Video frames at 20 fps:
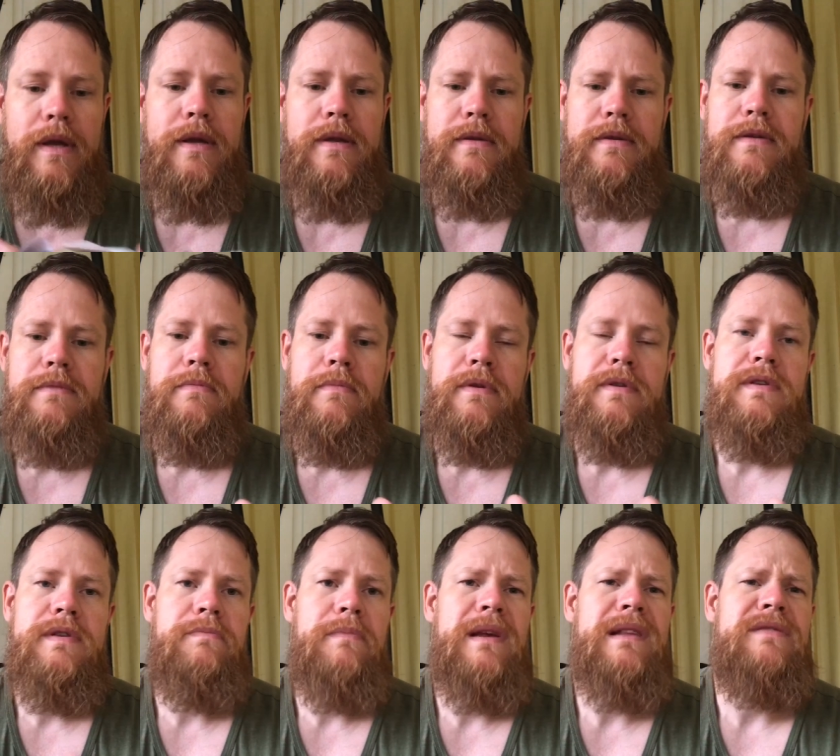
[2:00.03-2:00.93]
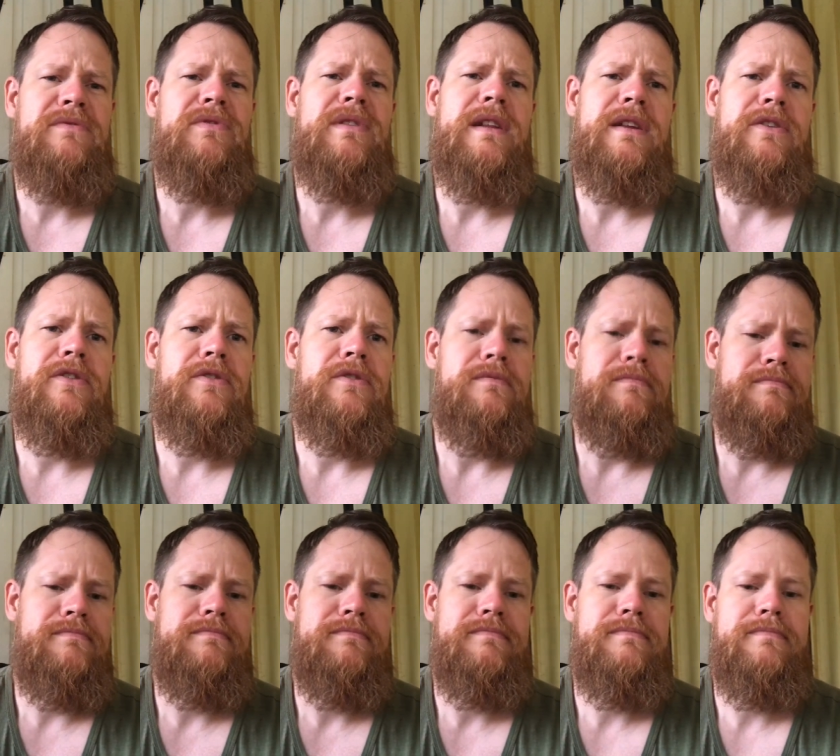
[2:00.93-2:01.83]
It smells really good.
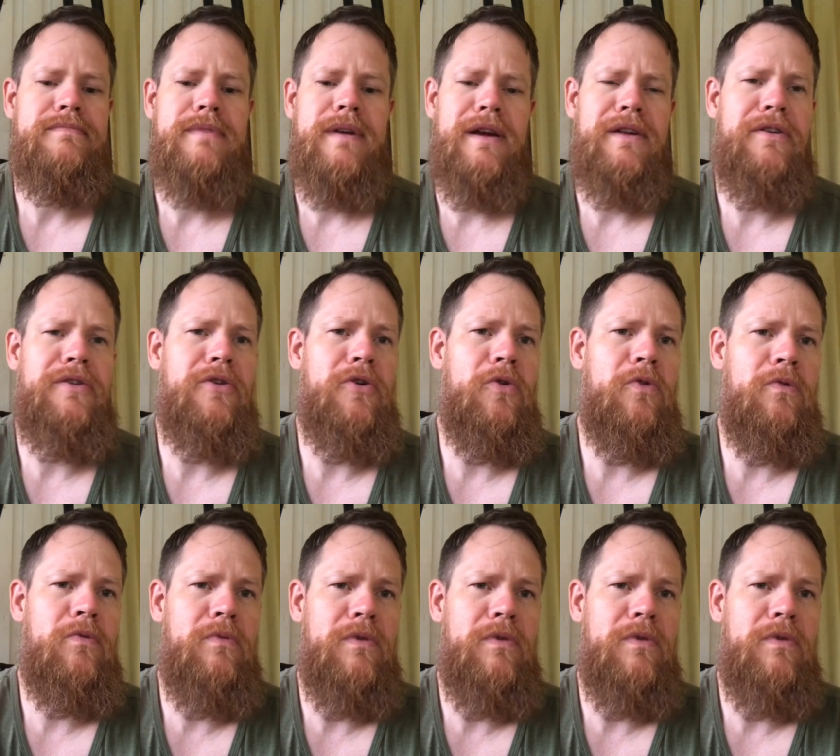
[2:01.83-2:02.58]
I don't know